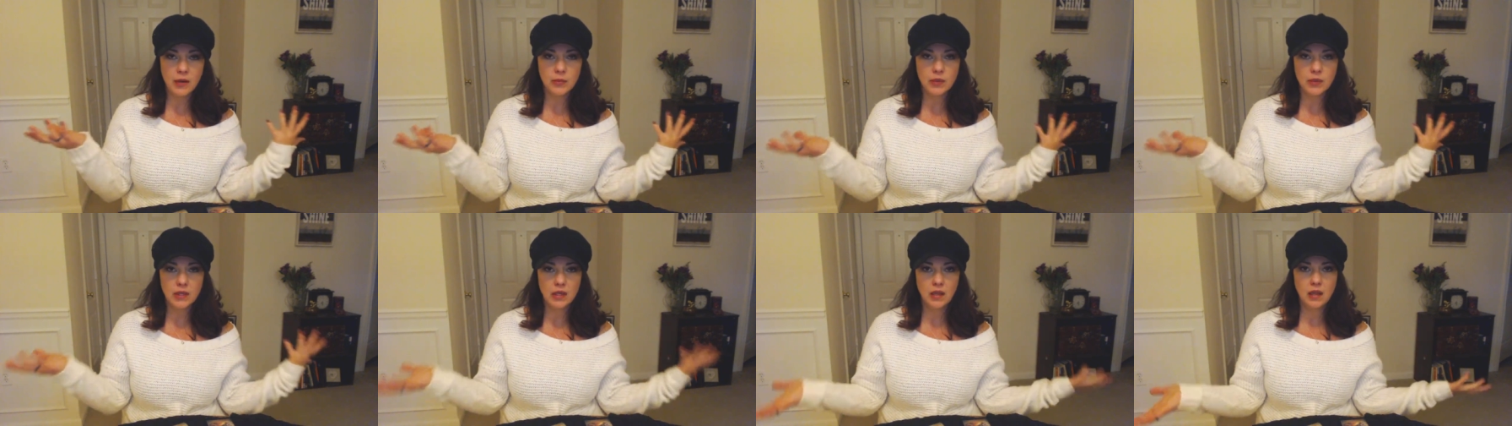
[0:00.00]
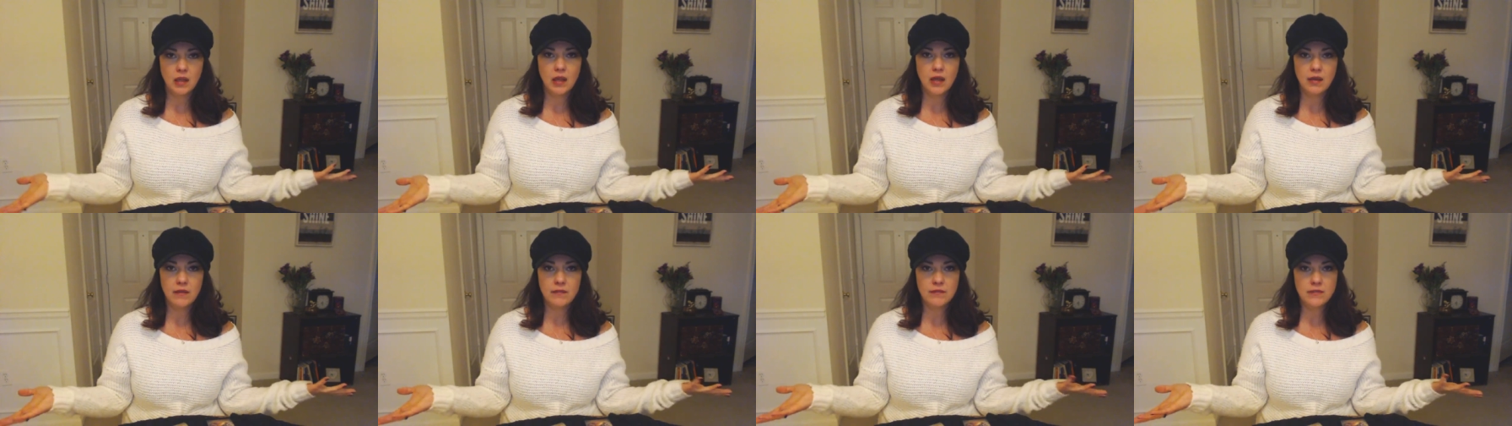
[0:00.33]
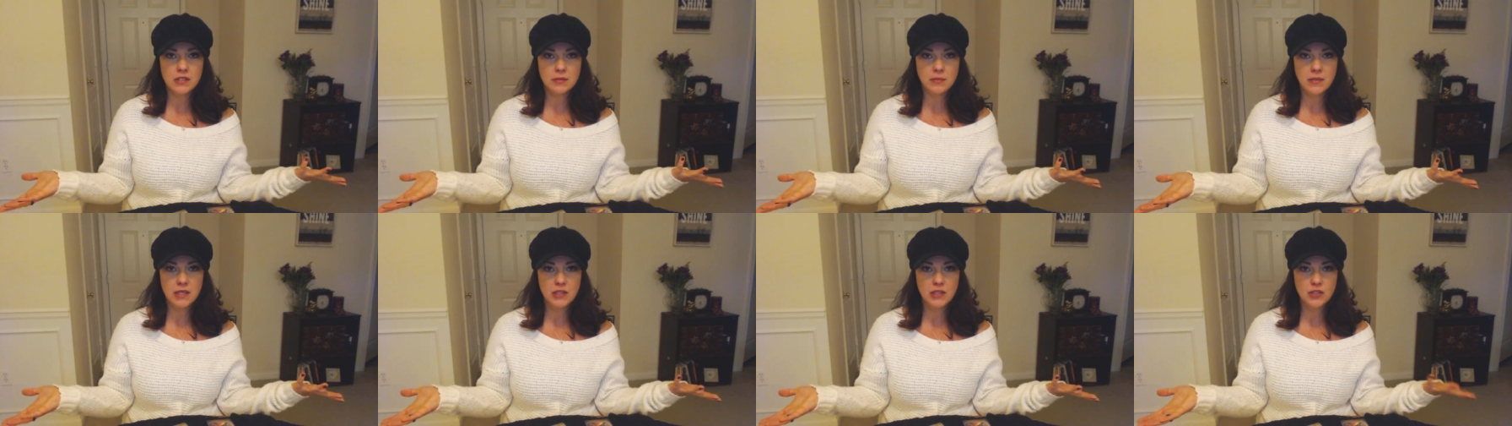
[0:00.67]
I would love
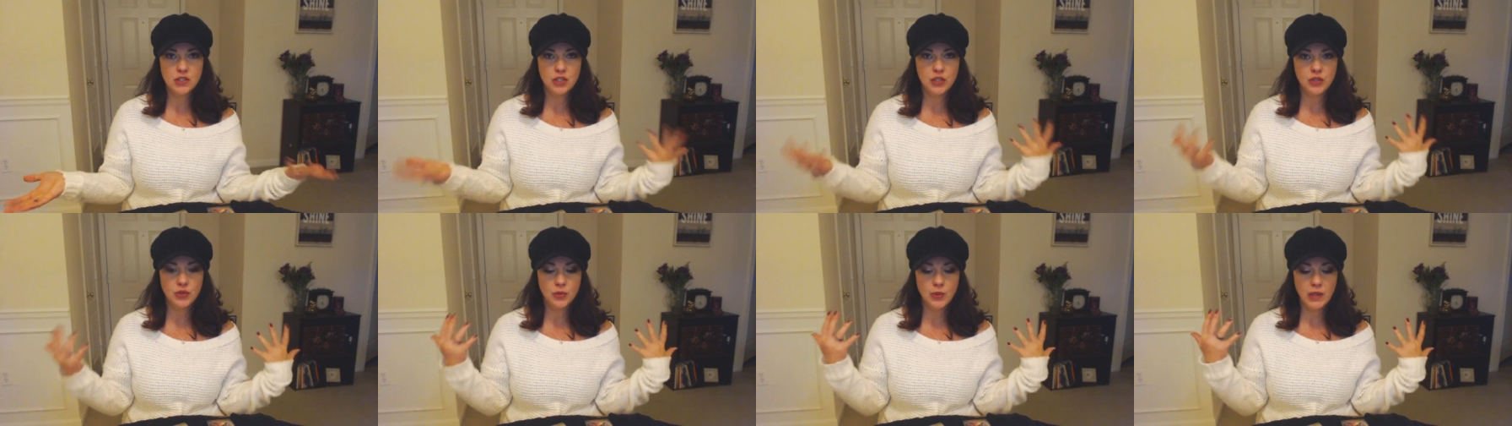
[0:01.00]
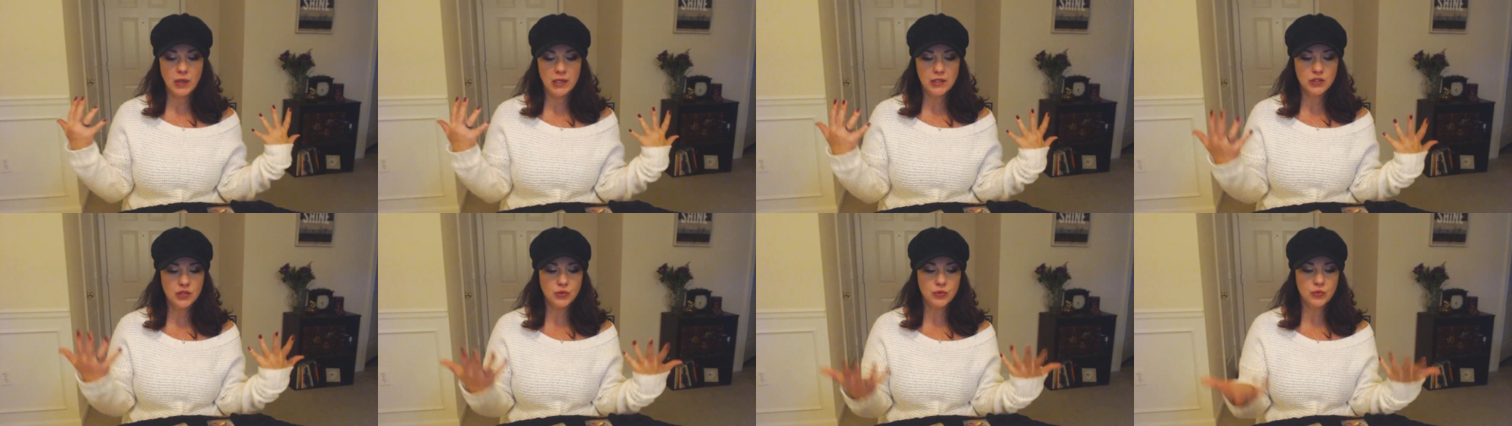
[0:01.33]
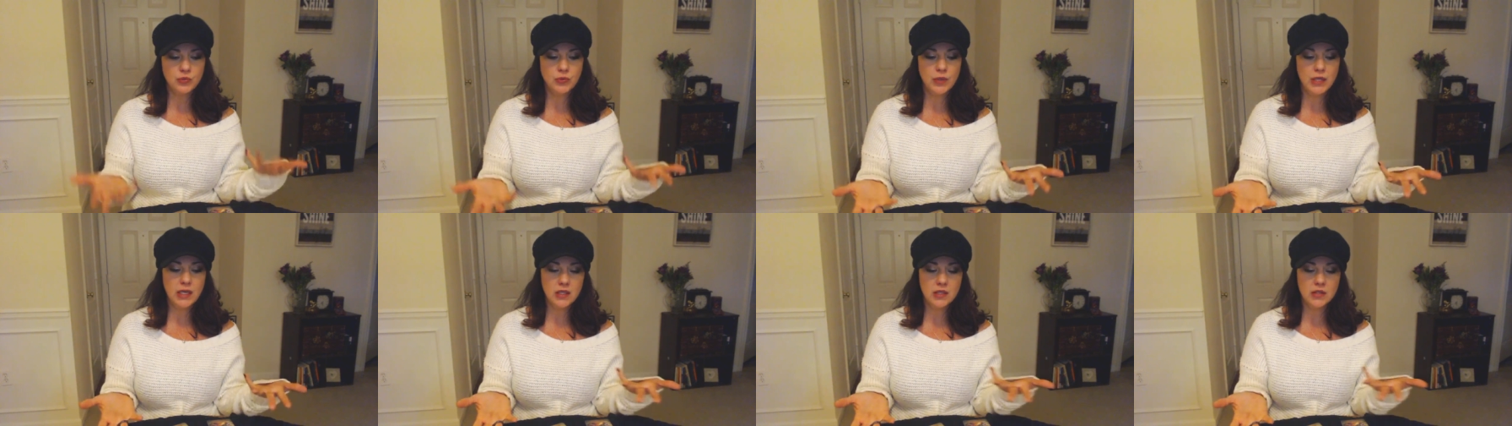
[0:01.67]
to meet you and
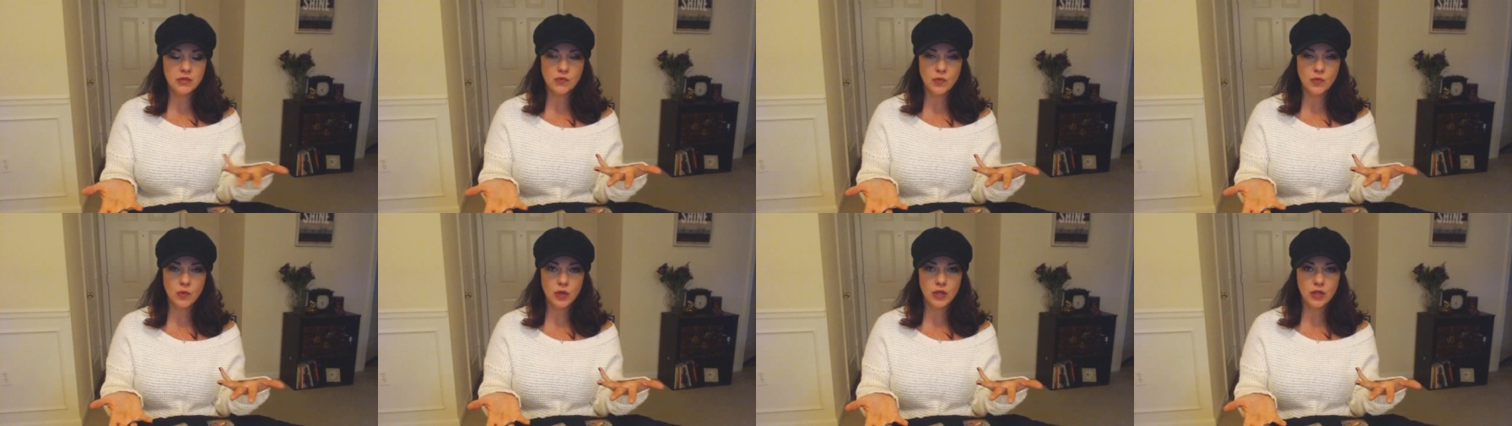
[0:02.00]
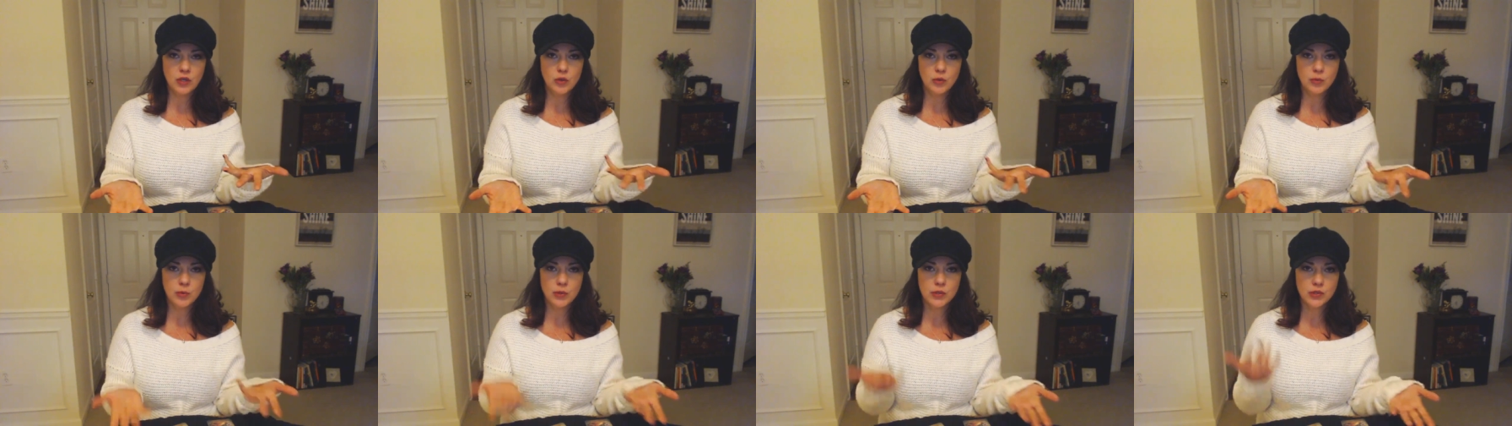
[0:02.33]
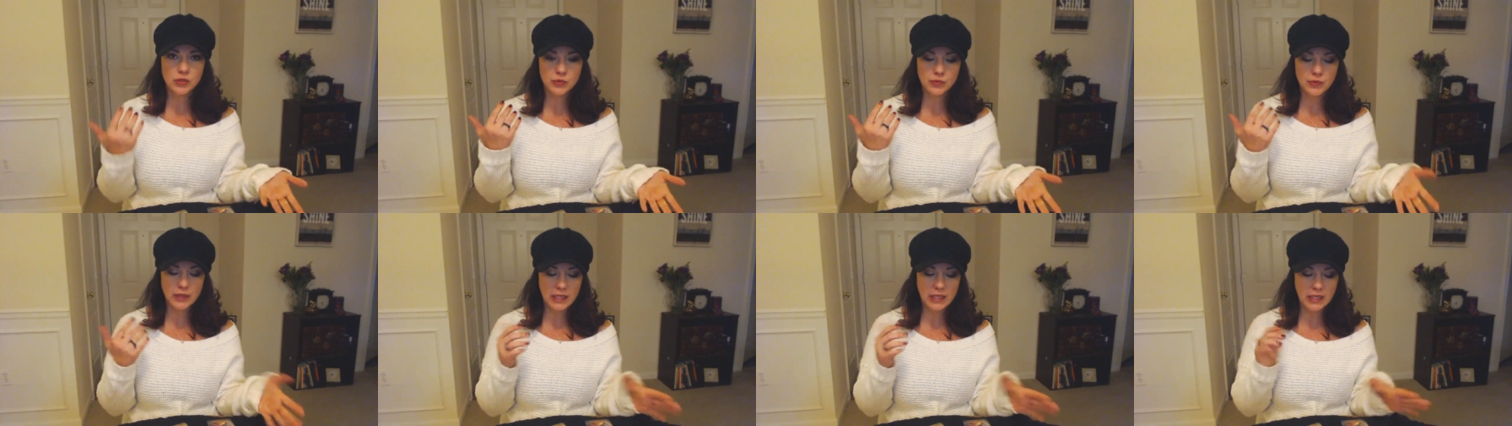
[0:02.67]
do readings for you,
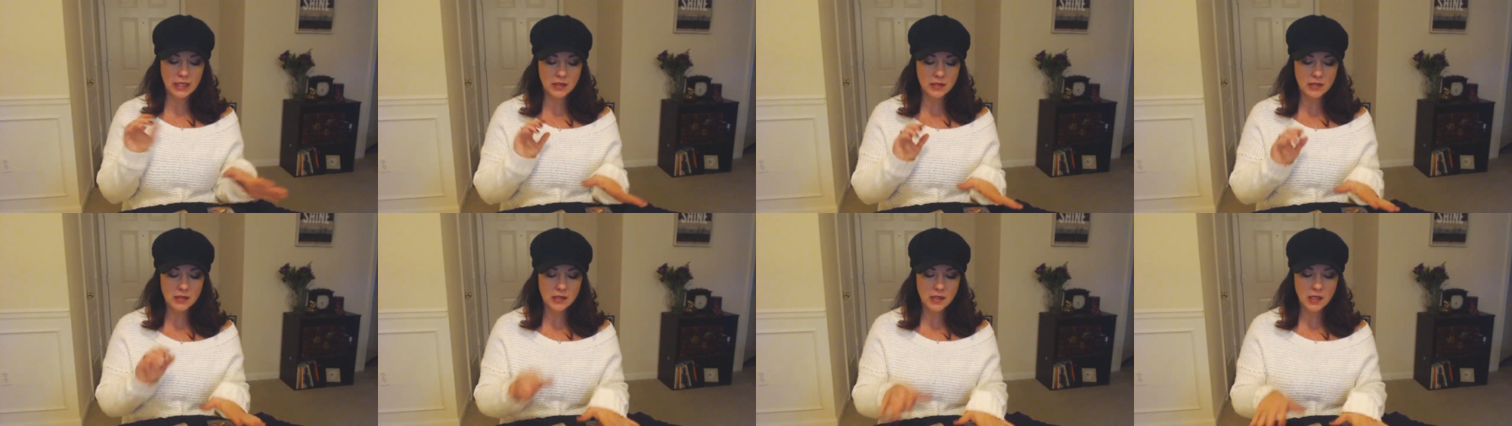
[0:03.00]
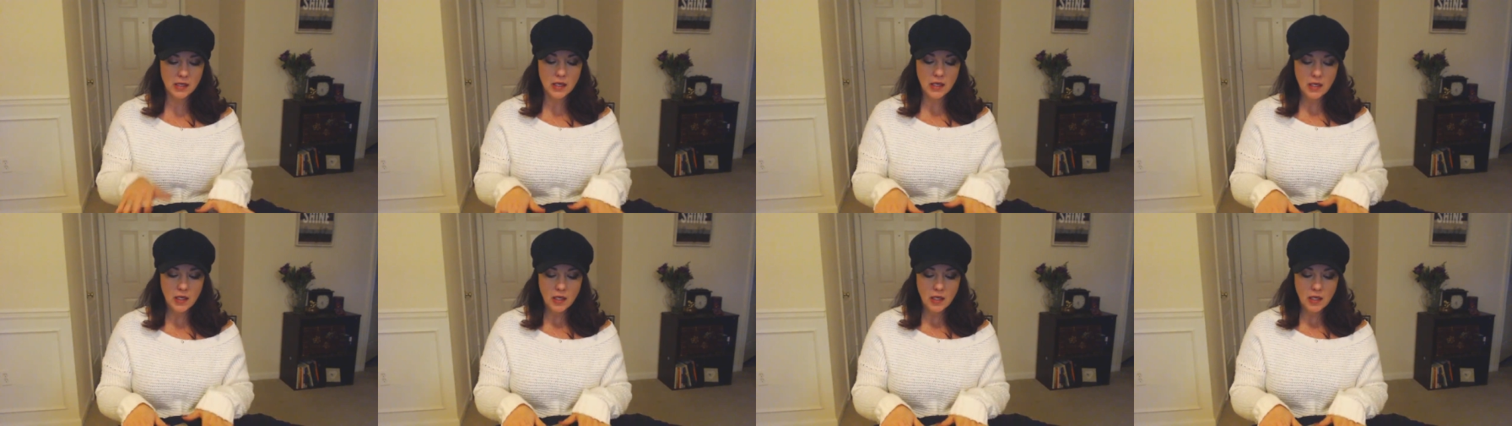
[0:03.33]
personal readings.